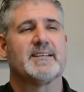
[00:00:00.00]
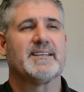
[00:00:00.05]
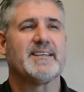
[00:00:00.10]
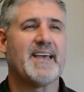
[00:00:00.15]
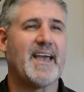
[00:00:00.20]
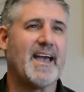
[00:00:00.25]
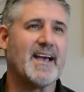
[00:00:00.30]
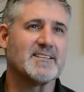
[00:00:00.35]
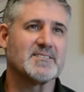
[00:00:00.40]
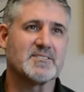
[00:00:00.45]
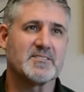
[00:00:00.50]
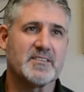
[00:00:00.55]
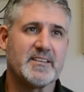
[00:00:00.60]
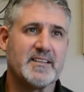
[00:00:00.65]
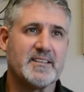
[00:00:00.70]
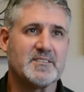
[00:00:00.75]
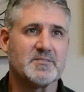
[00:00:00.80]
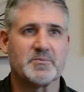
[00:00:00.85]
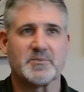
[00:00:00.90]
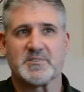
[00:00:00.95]
gas
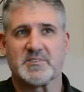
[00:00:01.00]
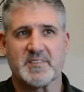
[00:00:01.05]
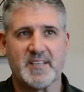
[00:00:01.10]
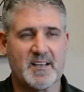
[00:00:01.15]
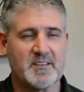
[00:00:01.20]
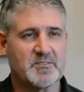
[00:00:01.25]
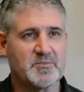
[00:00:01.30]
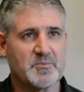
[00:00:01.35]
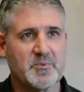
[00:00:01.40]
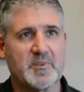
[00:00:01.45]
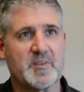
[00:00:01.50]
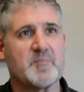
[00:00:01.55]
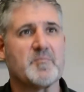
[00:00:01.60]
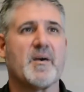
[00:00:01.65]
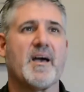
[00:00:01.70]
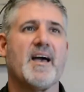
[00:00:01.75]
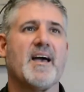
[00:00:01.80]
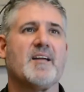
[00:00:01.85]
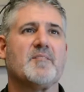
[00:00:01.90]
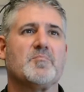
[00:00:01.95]
leaks, which sounds really
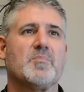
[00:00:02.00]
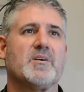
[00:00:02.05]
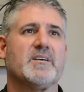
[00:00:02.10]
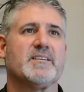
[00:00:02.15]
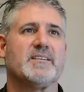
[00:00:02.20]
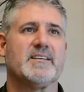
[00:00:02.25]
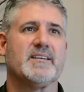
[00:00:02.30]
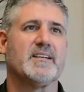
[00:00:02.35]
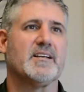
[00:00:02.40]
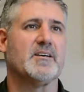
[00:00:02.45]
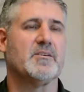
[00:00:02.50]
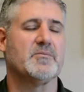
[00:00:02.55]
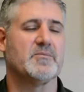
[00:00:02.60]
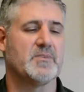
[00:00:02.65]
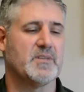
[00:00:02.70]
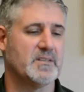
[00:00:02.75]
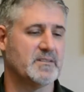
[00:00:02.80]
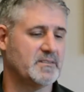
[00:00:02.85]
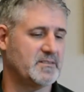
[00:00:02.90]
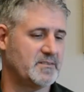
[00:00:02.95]
bad, but you know,
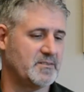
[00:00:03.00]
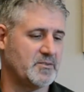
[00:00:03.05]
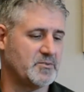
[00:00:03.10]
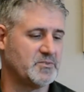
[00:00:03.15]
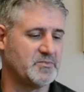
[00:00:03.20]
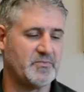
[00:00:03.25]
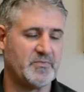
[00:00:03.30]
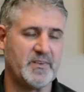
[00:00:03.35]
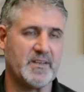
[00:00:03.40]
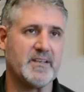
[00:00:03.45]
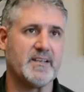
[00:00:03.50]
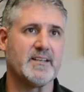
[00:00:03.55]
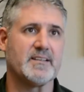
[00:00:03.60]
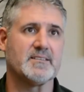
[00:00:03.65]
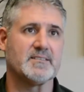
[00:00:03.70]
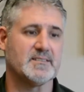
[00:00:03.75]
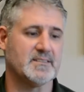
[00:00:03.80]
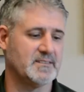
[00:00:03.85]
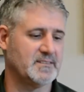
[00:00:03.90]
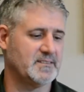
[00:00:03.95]
the, those
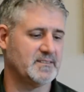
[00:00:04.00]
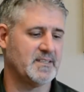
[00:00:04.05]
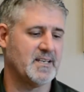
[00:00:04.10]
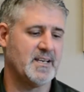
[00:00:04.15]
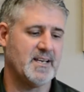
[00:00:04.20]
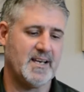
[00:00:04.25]
fittings, and,